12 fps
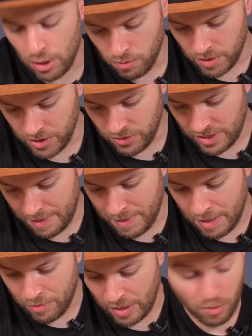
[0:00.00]
I don't want to use that
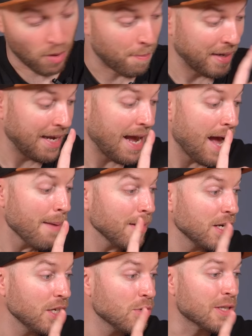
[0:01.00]
paper anymore, but I am
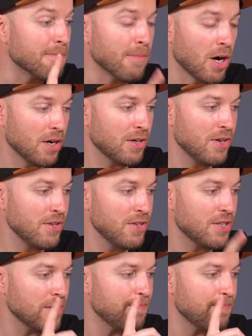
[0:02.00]
going to use the markers